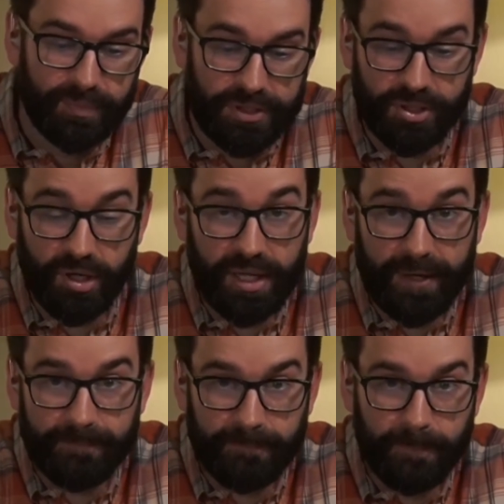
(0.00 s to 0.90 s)
Did you know
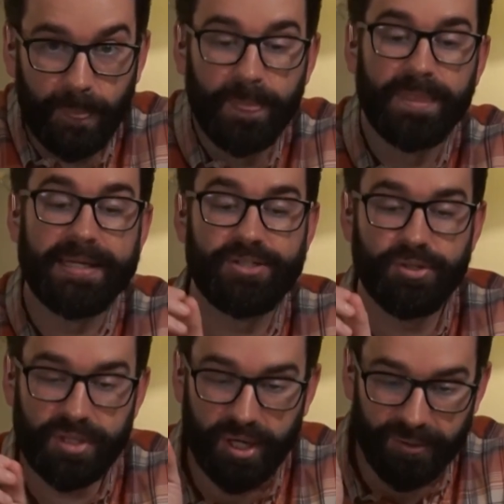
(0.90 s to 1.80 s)
that? Did
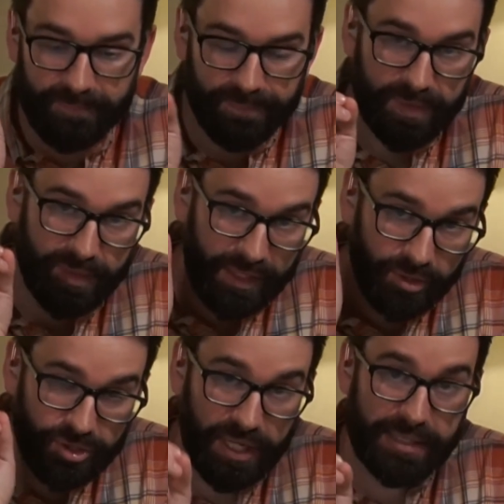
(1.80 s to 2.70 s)
you know that
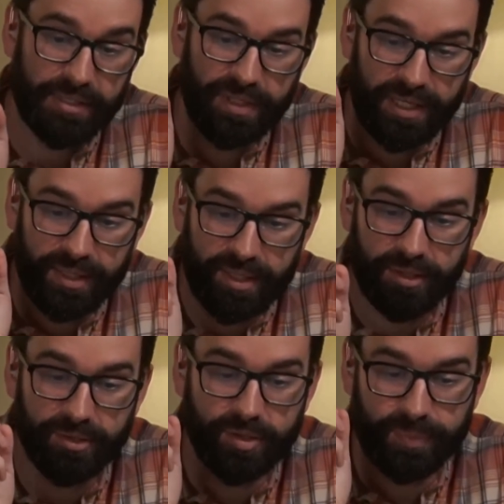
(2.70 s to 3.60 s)
your chance of getting
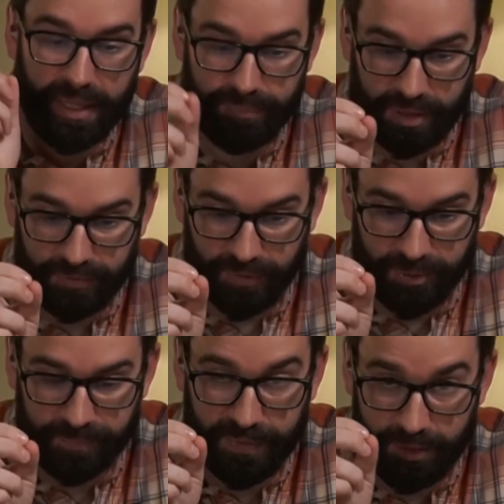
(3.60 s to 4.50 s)
killed by
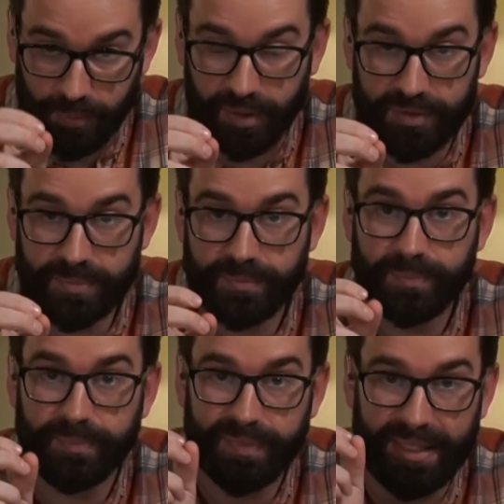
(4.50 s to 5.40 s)
Bigfoot in the woods
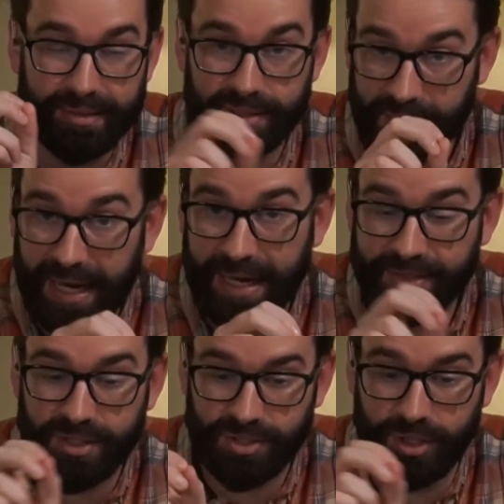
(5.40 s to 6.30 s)
is
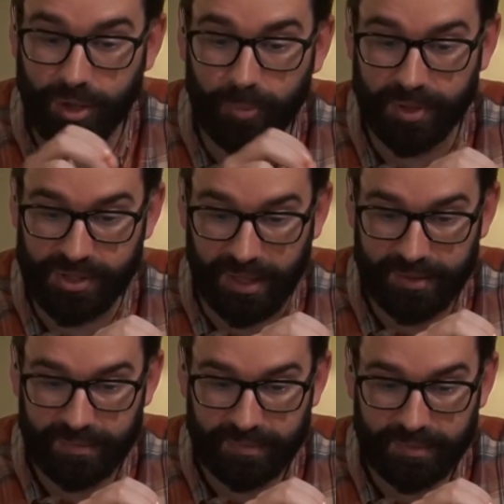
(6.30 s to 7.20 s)
not 0%?
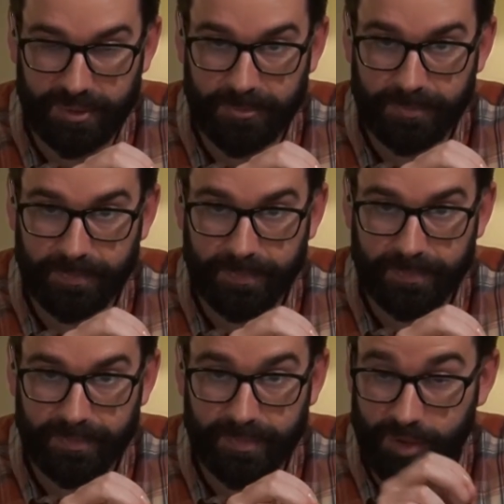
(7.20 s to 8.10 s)

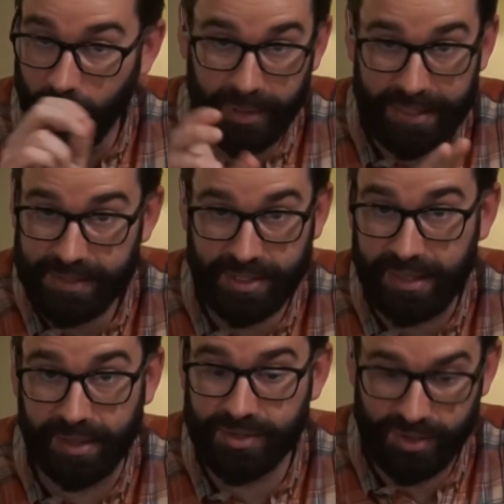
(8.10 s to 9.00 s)
Nobody can
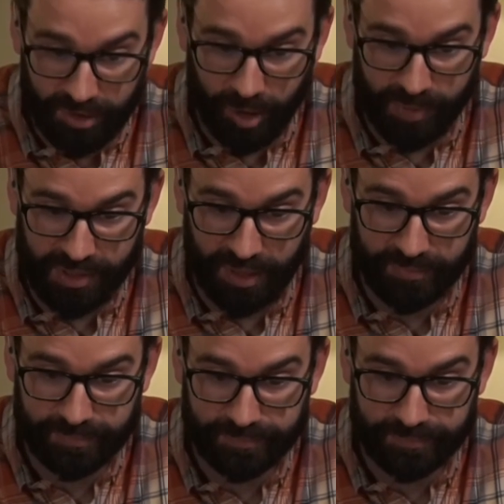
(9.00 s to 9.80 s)
say that it's 0%.